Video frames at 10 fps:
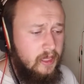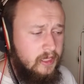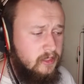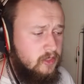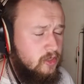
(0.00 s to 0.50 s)

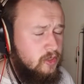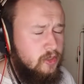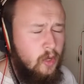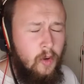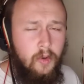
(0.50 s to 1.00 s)
is
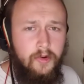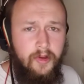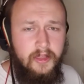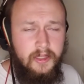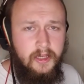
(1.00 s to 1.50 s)
so
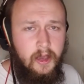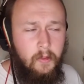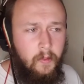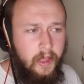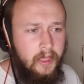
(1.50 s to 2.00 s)
greatly
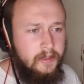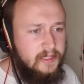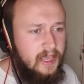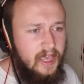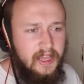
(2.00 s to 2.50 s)

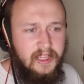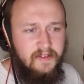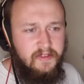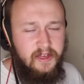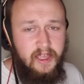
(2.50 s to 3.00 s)
outweighs any
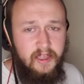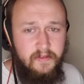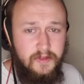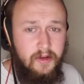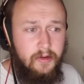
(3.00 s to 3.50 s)
of the
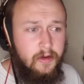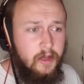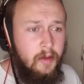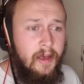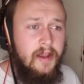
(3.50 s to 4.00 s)
negatives that are going to
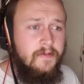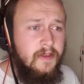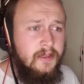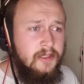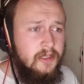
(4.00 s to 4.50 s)
come out of
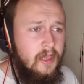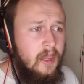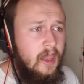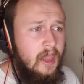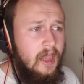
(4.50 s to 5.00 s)
this.
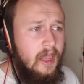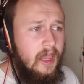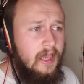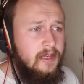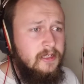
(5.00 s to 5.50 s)

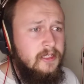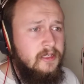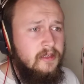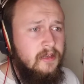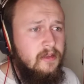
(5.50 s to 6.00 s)
And
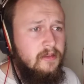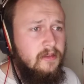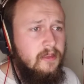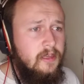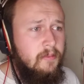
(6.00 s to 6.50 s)

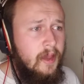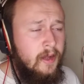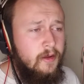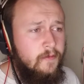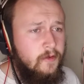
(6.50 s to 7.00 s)
the
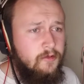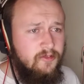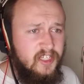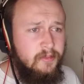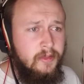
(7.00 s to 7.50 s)
amount of
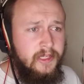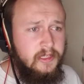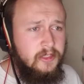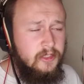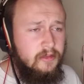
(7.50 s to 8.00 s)

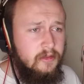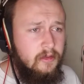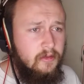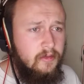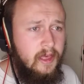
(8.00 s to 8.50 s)
agreeableness
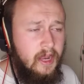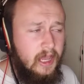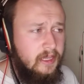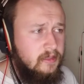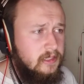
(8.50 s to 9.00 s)
that
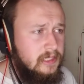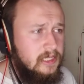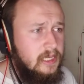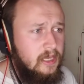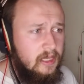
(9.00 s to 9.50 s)
I can
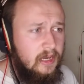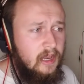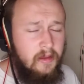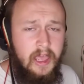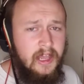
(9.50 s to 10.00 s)
see in
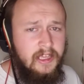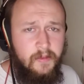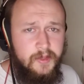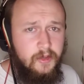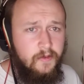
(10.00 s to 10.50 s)
an, any
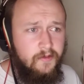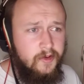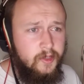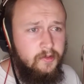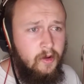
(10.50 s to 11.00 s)
episode of
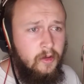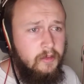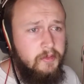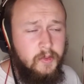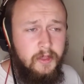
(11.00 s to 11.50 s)
Critical Role
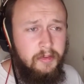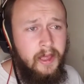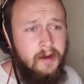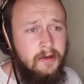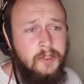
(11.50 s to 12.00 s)
between the
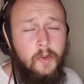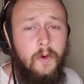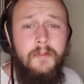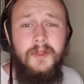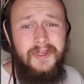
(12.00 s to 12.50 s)
players
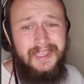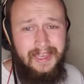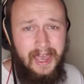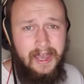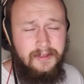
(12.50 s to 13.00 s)
or between the
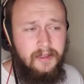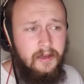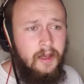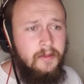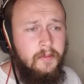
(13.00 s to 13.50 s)
cast,
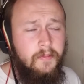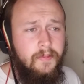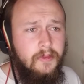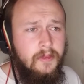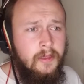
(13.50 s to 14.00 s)
uh, the
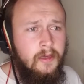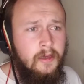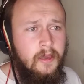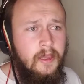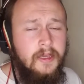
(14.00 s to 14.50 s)

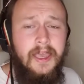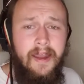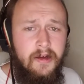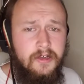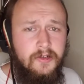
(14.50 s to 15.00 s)
the
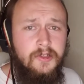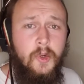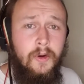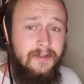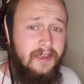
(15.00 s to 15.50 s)
characters
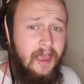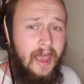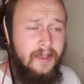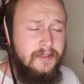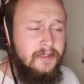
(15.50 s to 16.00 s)
or the
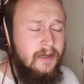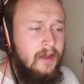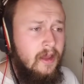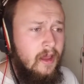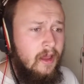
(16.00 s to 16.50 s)
cast,
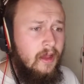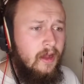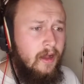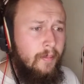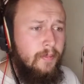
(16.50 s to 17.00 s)

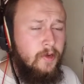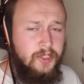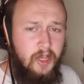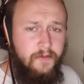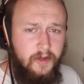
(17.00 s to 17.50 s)
um,
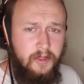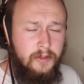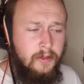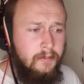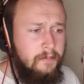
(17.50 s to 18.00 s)
yourself
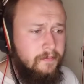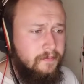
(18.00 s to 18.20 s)
included.